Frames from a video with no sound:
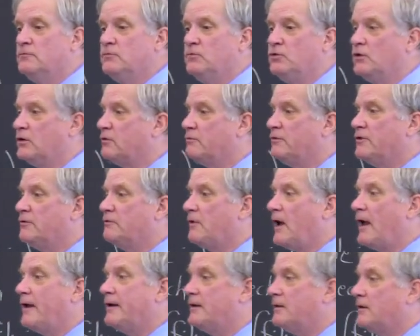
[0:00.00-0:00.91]
You can
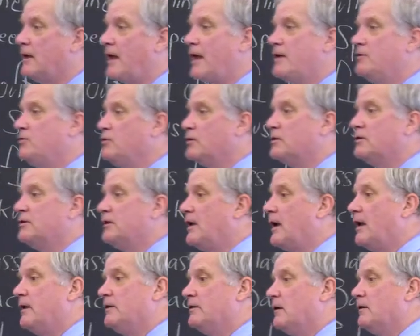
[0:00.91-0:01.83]
rewrite it and you can
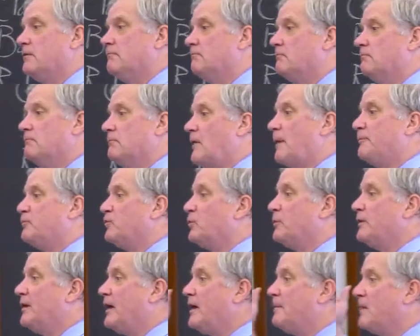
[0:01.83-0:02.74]
get up
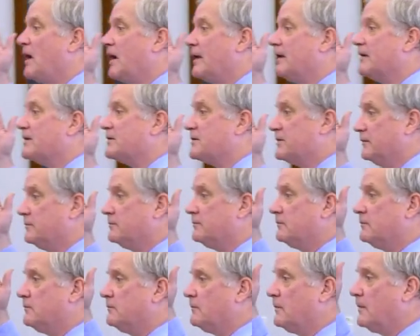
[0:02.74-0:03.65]
to an A-.
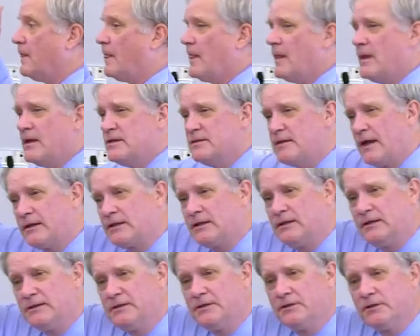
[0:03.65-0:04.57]
Is that
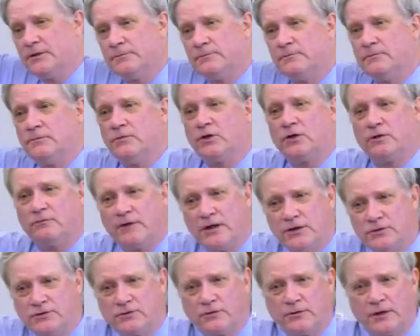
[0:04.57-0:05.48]
clear? You can
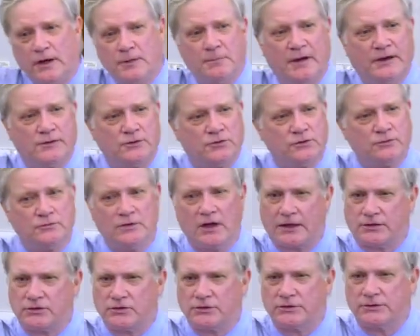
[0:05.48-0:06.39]
raise your grade by 2
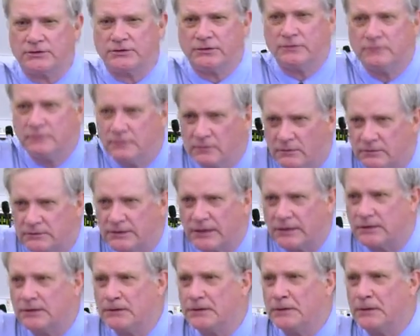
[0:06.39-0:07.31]
notches. Is
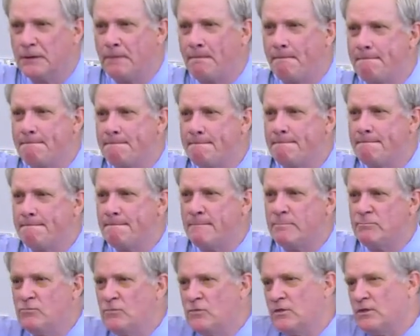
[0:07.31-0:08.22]
that clear?
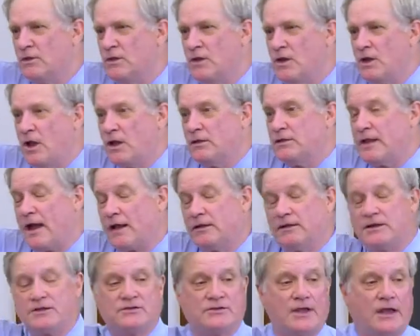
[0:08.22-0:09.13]
Now
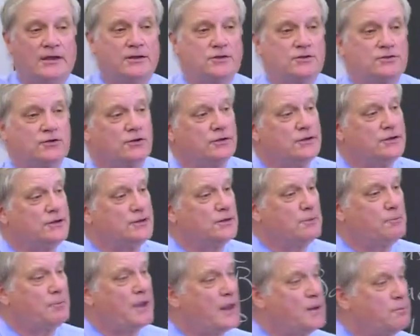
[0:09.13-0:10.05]
let's say you turn in
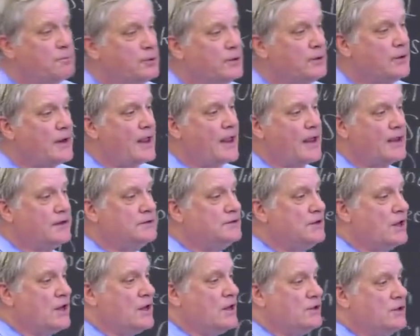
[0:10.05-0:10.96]
the paper
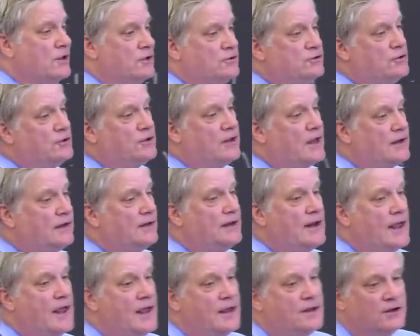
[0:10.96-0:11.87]
and you get an
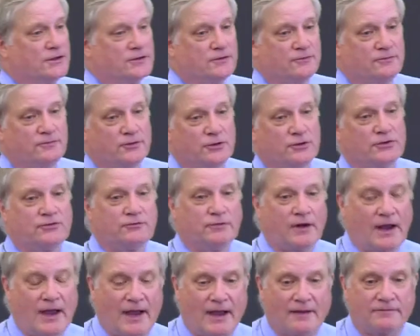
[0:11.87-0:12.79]
A on the first
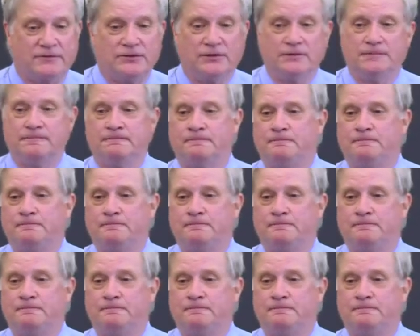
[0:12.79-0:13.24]
draft.